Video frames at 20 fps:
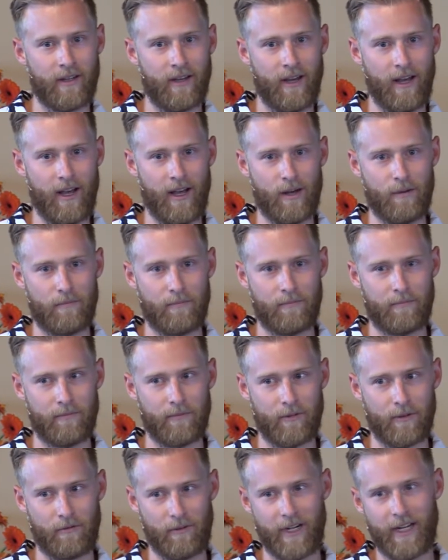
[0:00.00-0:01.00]
The
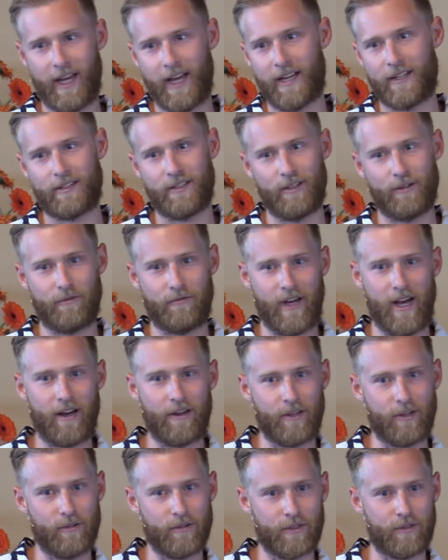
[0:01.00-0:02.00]
ring has no
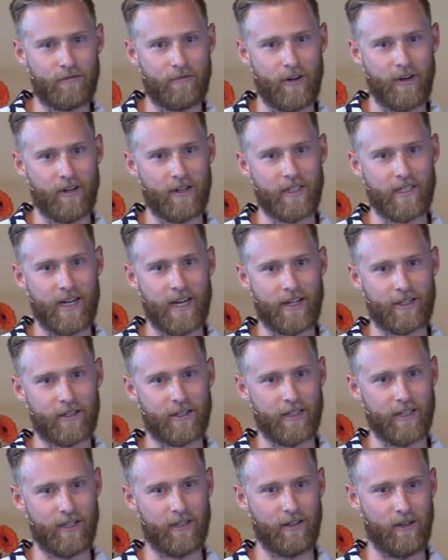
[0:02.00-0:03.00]
value as far as
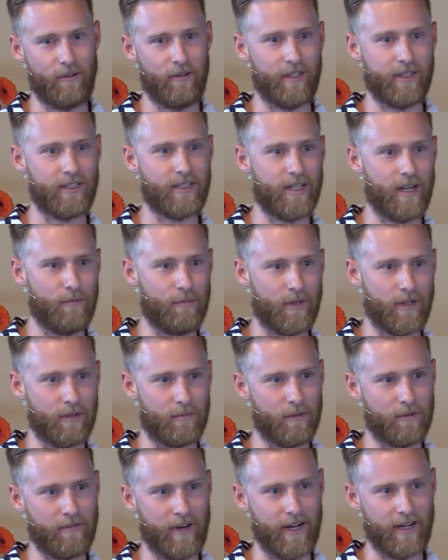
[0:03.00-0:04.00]
actually clothing someone or
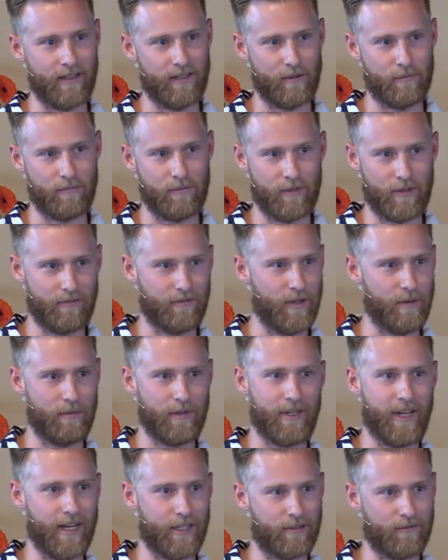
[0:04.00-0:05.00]
providing them their feet
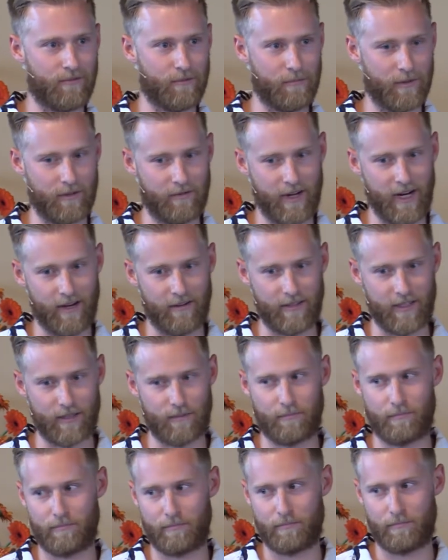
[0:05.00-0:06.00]
protection from the ground.
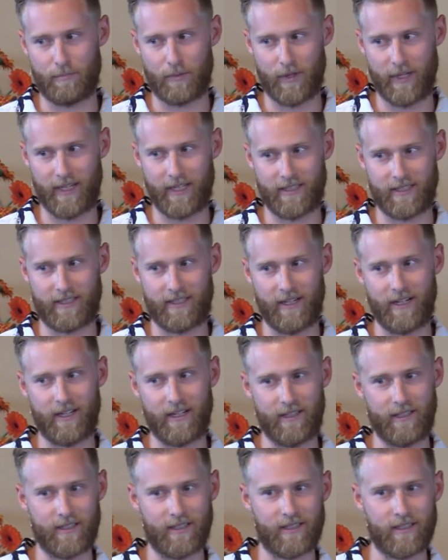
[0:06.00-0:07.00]
He's putting his
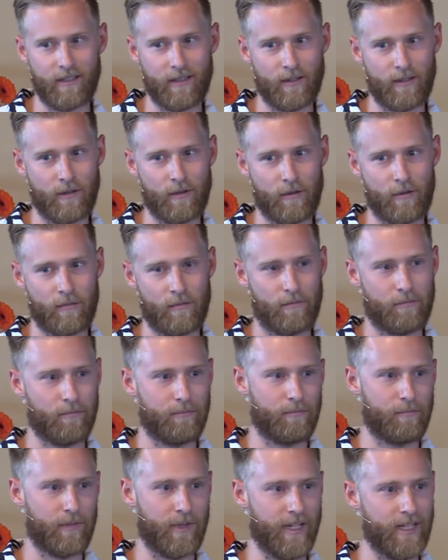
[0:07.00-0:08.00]
son in this
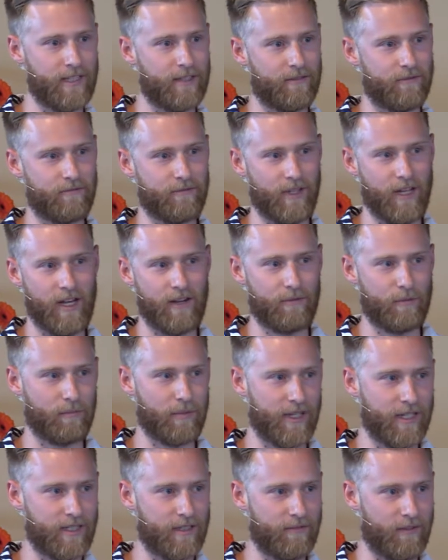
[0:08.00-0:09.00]
place of love and
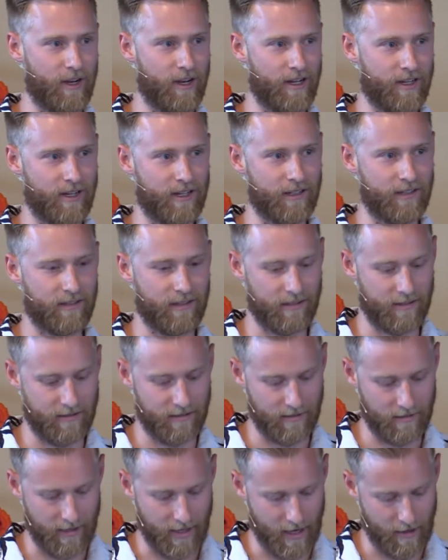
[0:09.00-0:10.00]
place of honor
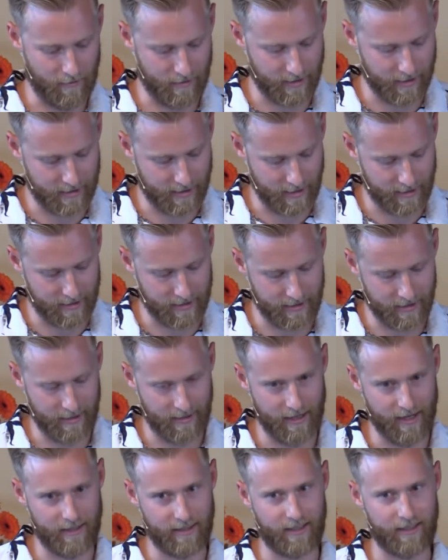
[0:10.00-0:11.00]
when the son's
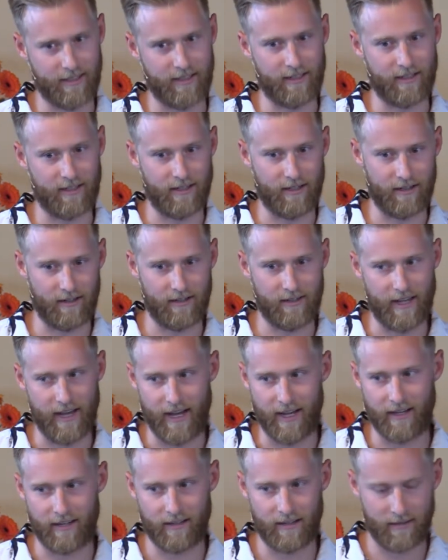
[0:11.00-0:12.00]
done nothing to earn
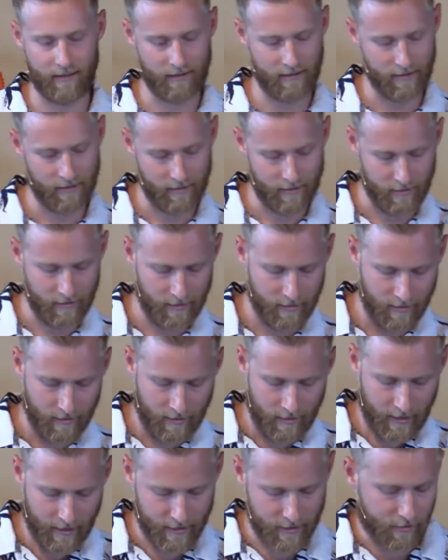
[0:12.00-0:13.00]
that.
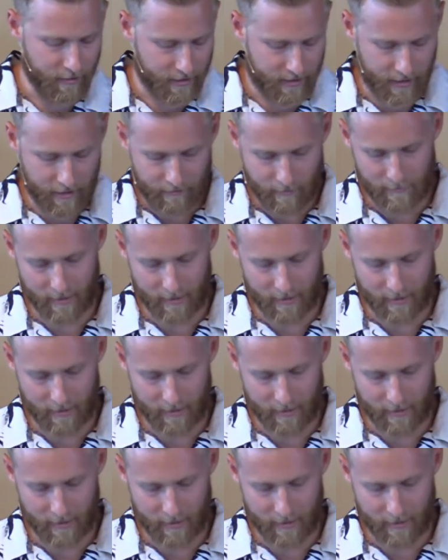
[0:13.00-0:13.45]
And so we see from